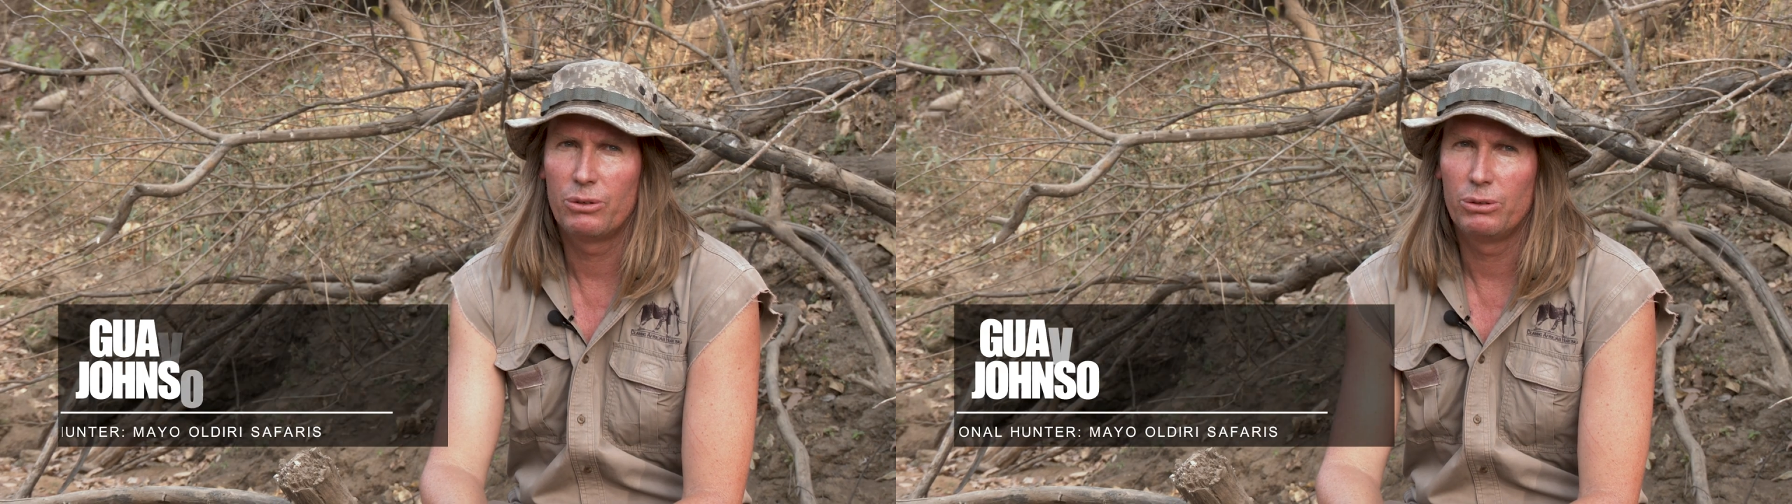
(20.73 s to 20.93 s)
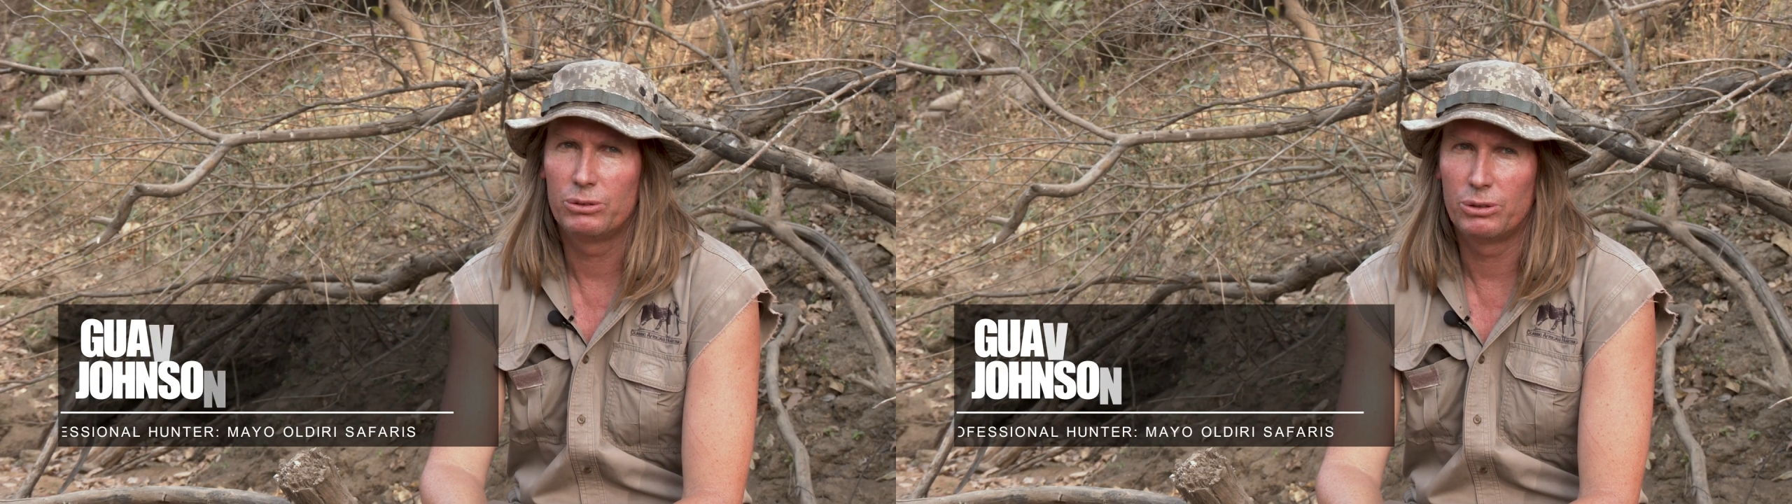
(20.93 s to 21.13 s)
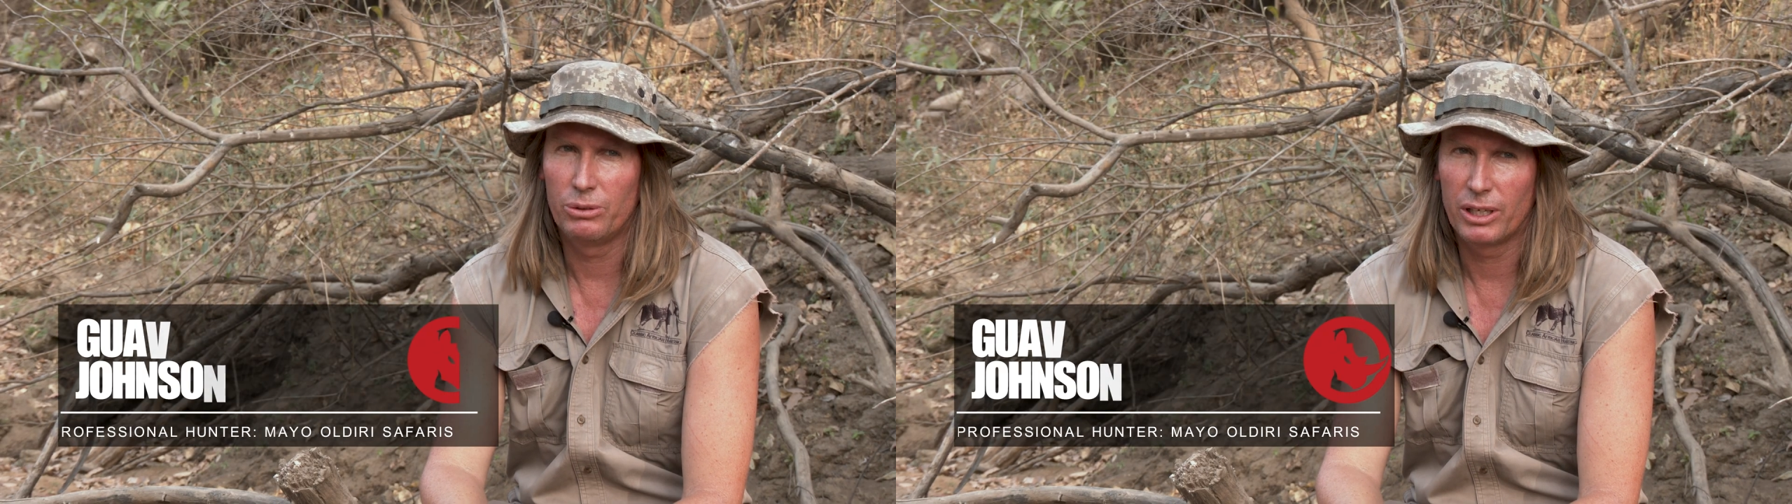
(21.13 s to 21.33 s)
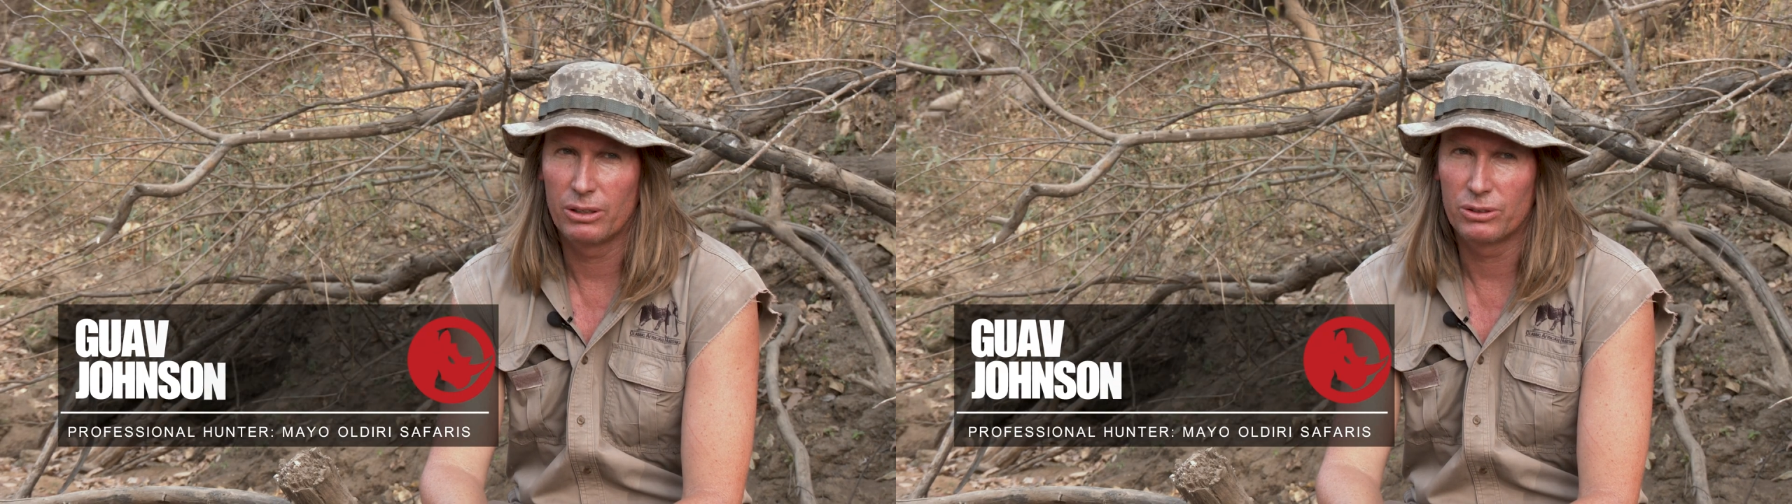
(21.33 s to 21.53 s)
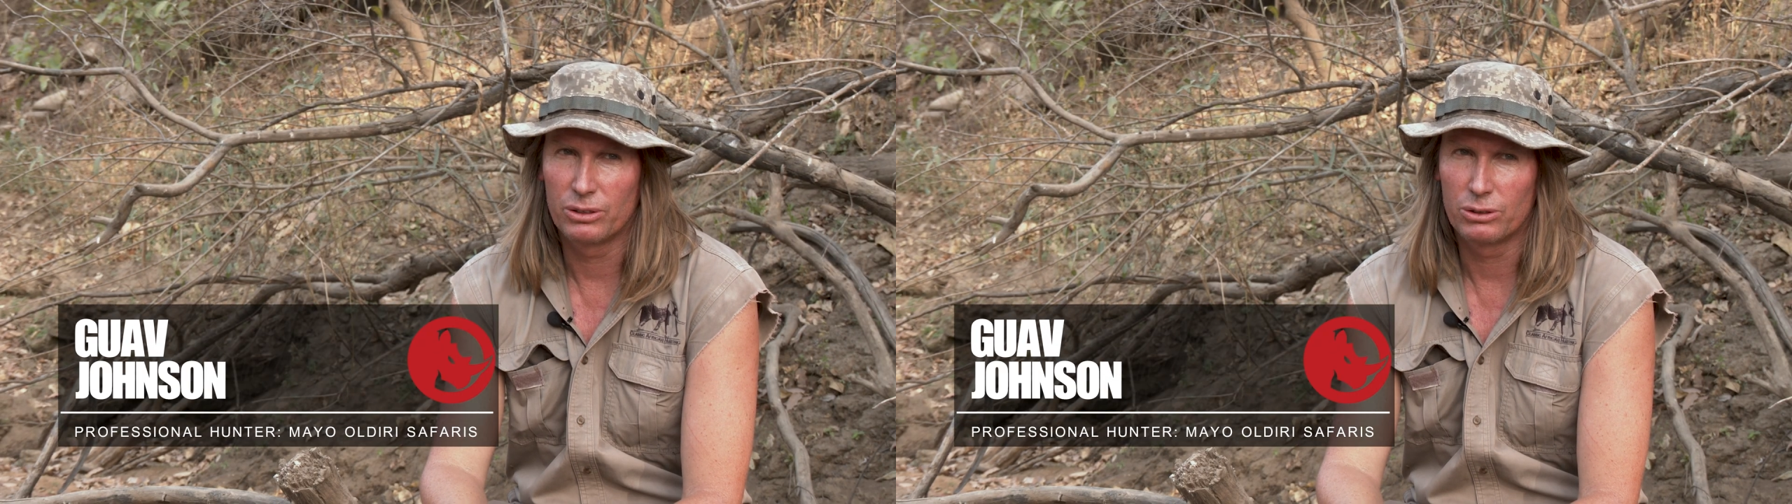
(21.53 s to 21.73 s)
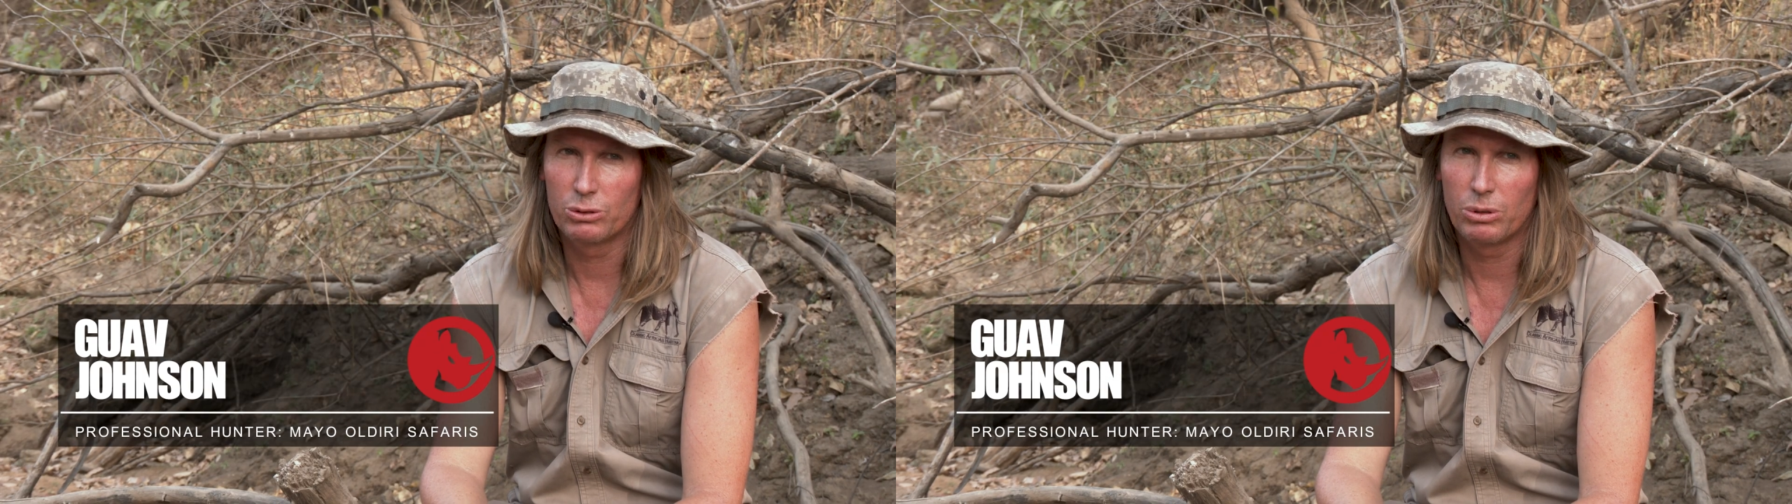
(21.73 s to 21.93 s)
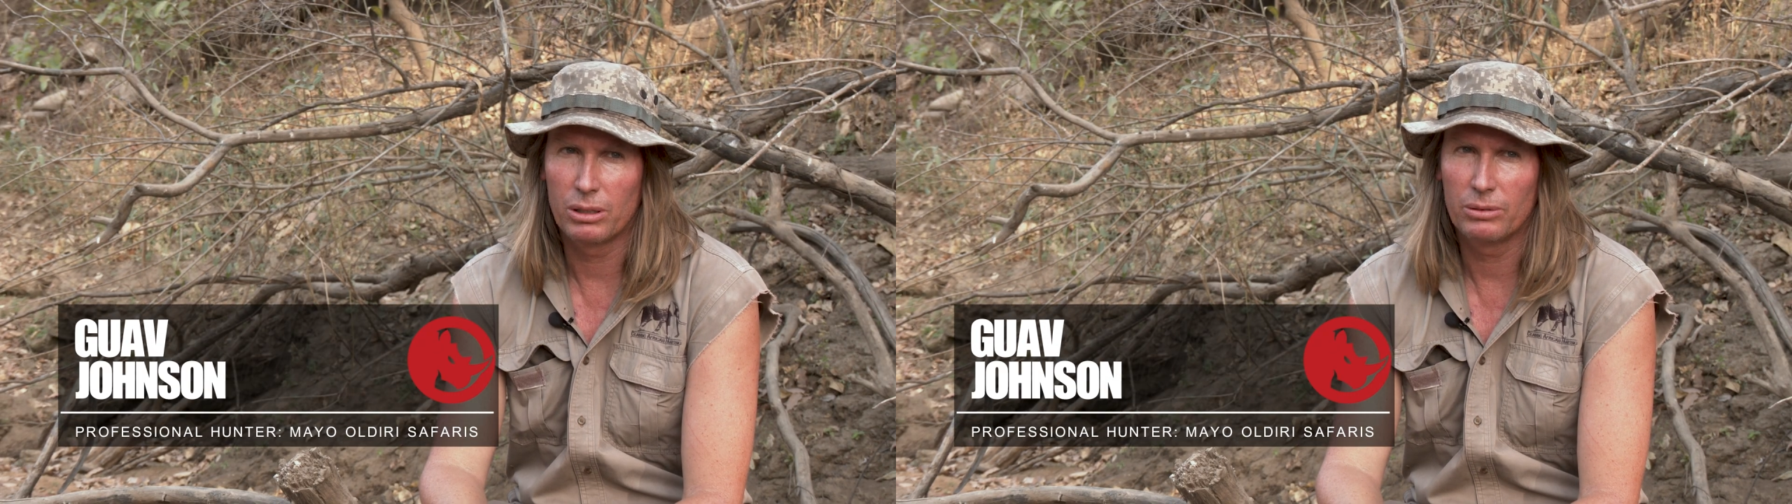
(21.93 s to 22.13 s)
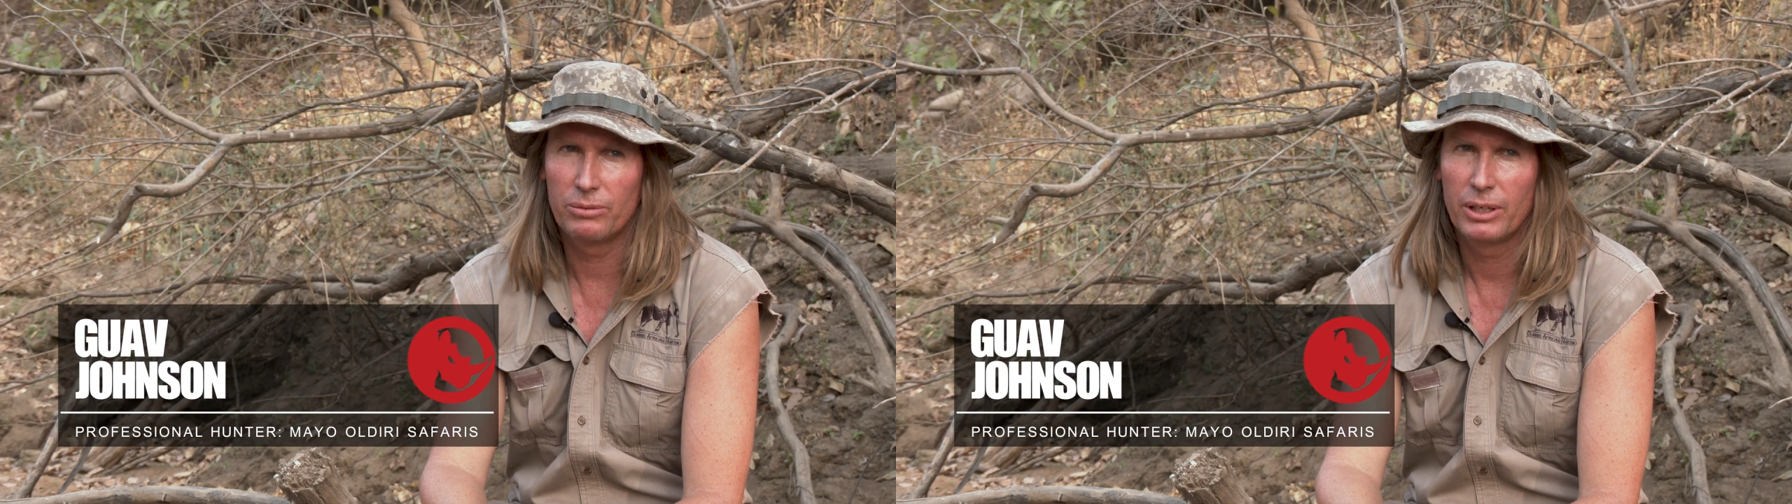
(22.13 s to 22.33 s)
to
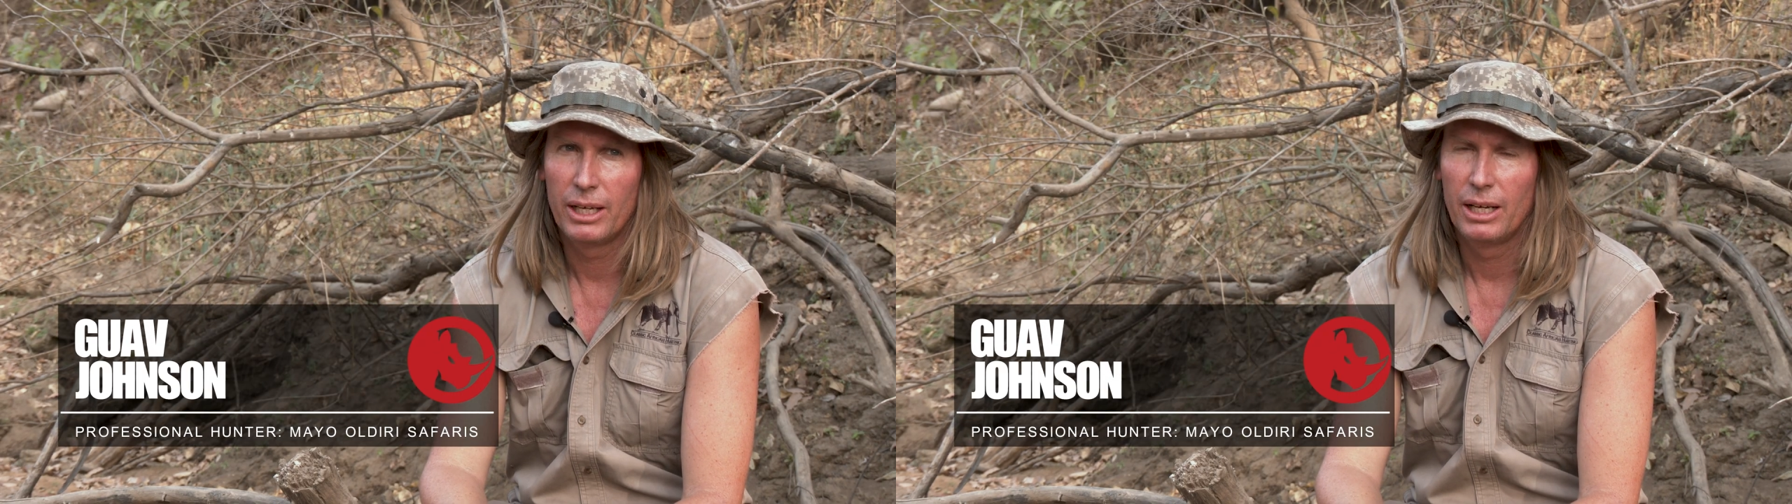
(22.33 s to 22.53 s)
2012,